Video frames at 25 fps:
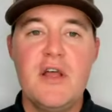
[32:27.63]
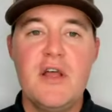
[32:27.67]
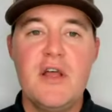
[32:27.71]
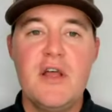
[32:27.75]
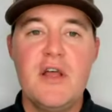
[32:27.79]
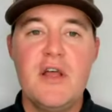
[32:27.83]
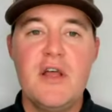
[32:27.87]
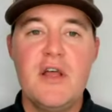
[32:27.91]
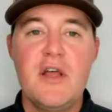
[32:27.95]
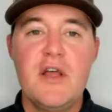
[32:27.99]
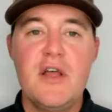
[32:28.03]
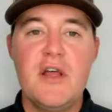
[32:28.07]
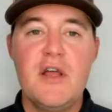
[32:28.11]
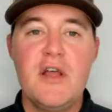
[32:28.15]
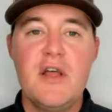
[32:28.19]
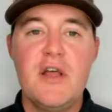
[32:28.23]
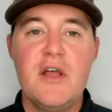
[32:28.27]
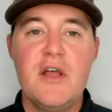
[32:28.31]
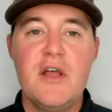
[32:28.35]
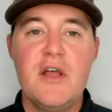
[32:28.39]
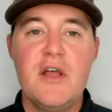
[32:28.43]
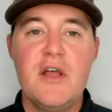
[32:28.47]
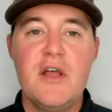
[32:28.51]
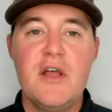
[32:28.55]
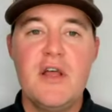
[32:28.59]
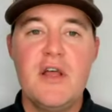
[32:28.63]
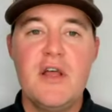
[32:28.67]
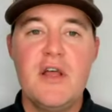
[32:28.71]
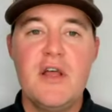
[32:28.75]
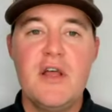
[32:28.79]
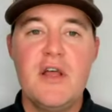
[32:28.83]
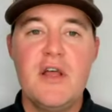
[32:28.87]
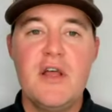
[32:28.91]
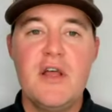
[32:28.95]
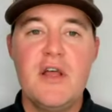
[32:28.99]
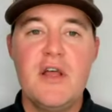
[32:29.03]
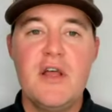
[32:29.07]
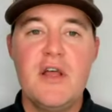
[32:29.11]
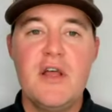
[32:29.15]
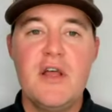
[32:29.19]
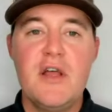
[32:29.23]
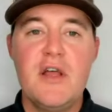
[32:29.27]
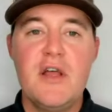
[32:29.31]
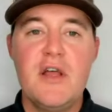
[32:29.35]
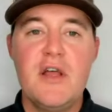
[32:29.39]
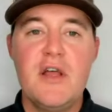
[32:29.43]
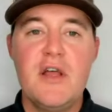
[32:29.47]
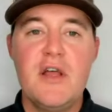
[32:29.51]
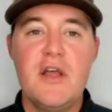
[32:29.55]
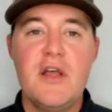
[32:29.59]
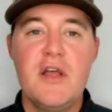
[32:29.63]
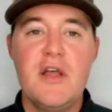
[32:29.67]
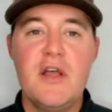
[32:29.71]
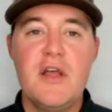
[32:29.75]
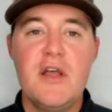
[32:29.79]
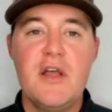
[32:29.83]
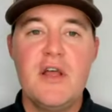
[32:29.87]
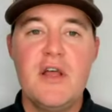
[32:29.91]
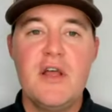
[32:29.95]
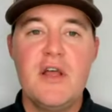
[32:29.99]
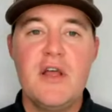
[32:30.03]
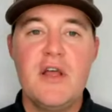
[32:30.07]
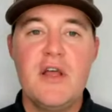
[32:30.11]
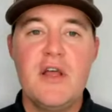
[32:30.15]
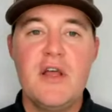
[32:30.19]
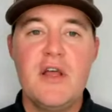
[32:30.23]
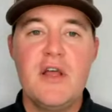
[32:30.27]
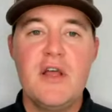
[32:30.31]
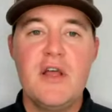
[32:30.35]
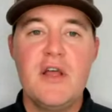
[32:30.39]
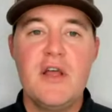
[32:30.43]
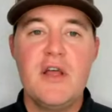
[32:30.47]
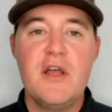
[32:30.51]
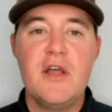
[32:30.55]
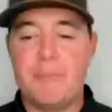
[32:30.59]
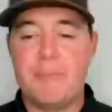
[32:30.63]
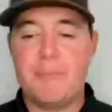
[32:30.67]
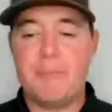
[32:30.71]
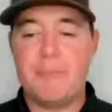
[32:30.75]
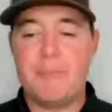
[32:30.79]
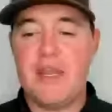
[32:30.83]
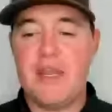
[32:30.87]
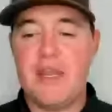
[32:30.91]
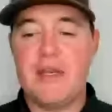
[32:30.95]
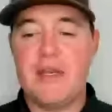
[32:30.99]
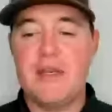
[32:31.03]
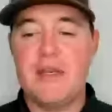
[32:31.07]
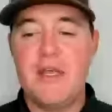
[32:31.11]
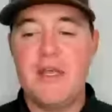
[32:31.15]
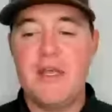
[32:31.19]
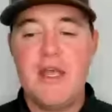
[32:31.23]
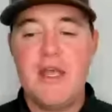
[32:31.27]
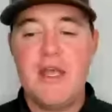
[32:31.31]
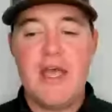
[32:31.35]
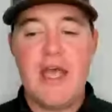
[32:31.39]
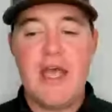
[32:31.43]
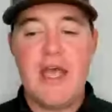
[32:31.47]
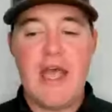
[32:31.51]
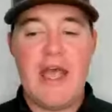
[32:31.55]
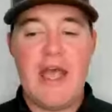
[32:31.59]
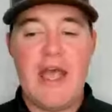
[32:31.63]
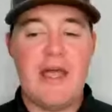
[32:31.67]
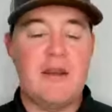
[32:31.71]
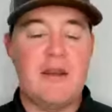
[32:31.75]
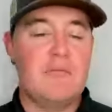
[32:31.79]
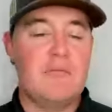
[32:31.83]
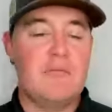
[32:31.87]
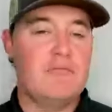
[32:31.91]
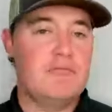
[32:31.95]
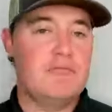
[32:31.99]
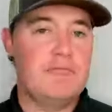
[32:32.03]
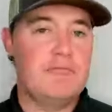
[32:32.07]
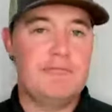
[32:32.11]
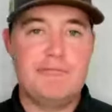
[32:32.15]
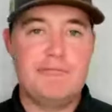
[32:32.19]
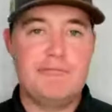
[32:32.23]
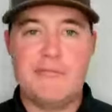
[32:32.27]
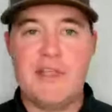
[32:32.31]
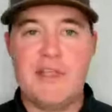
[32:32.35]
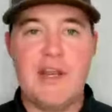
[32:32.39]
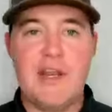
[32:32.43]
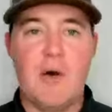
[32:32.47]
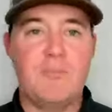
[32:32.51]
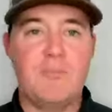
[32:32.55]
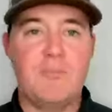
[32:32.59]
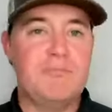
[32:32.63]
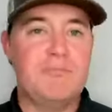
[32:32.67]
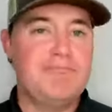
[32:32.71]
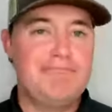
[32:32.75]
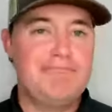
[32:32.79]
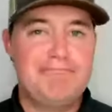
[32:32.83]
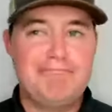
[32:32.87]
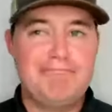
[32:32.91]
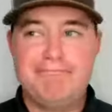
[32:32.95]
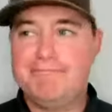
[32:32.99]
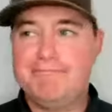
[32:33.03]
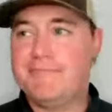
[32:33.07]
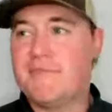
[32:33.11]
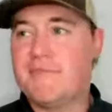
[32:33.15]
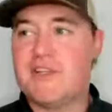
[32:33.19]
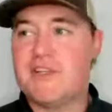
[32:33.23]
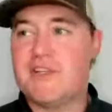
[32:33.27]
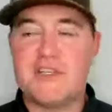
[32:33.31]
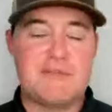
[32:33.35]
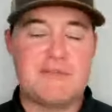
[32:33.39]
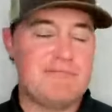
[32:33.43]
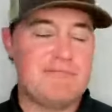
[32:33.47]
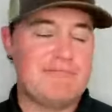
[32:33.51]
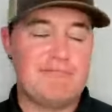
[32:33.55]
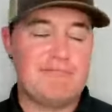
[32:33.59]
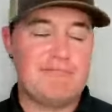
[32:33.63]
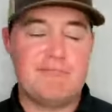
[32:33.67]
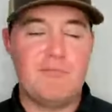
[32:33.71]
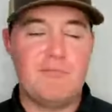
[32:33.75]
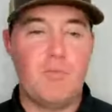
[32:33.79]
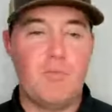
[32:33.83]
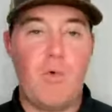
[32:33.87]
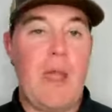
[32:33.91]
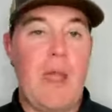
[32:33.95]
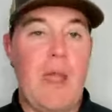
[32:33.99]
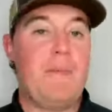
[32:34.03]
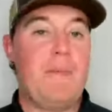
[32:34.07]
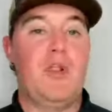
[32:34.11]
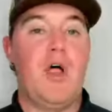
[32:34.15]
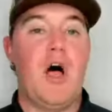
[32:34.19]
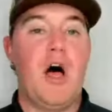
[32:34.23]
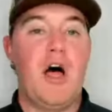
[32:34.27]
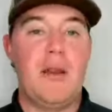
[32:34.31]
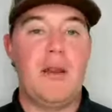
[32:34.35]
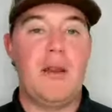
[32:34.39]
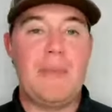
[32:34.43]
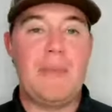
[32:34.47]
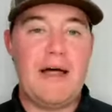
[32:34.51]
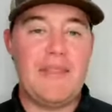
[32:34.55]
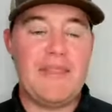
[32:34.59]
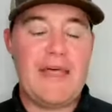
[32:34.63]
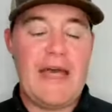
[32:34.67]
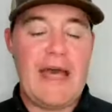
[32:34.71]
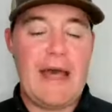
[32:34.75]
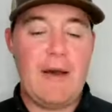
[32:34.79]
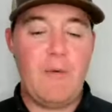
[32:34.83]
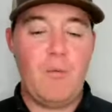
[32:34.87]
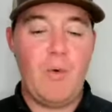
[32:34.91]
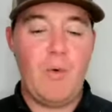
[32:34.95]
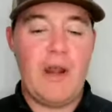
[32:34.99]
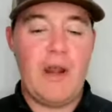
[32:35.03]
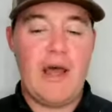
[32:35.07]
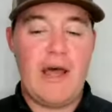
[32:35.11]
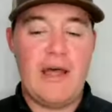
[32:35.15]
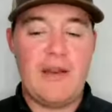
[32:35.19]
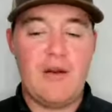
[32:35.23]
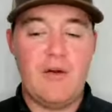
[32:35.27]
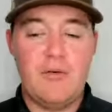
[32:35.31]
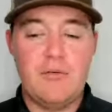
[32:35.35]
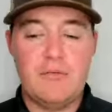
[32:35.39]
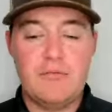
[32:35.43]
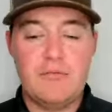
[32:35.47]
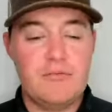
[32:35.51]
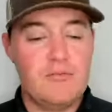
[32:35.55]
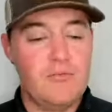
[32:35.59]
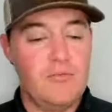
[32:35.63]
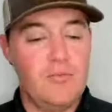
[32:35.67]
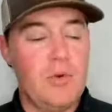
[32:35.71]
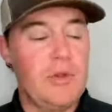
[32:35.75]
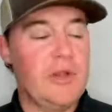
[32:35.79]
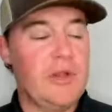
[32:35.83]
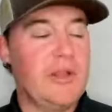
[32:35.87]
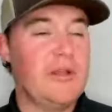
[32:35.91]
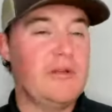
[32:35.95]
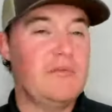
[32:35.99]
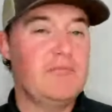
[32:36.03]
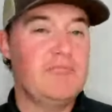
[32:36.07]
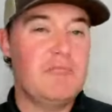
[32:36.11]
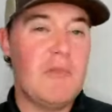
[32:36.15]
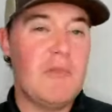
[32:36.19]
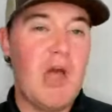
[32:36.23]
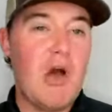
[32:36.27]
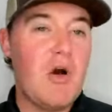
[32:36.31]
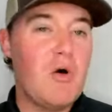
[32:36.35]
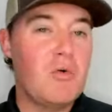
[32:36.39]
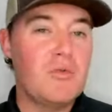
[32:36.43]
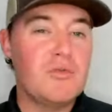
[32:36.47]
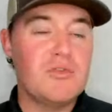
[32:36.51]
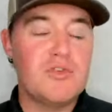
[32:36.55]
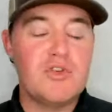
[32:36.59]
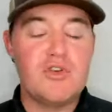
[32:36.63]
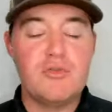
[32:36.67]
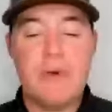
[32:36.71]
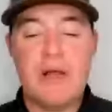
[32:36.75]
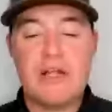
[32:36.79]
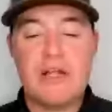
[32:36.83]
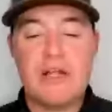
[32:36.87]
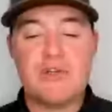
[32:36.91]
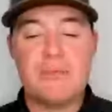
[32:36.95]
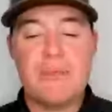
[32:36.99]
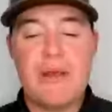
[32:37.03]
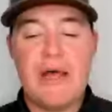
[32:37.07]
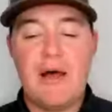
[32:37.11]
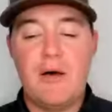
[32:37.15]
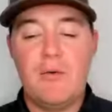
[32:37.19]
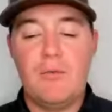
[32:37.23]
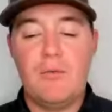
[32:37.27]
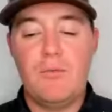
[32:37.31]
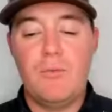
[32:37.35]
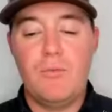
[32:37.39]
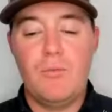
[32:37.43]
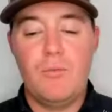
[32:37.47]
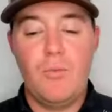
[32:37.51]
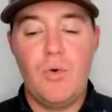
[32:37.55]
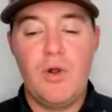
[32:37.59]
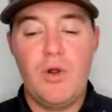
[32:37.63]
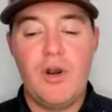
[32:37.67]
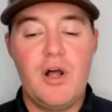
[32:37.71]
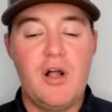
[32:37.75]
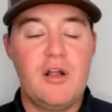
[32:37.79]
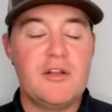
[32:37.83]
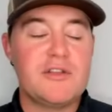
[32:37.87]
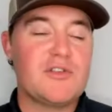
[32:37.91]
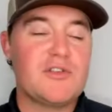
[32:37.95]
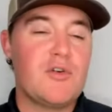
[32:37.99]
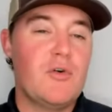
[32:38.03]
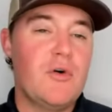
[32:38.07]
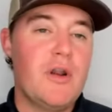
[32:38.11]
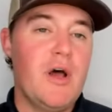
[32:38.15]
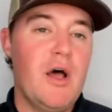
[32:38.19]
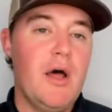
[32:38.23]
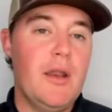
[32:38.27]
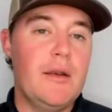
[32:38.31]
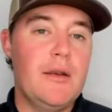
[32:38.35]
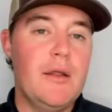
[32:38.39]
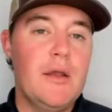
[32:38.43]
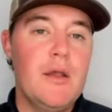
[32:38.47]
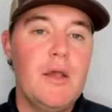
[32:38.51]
that just happened before I recorded this one, so I didn't want to just jump in and and you know just ramble on about that when I don't really know too much about what all is going on.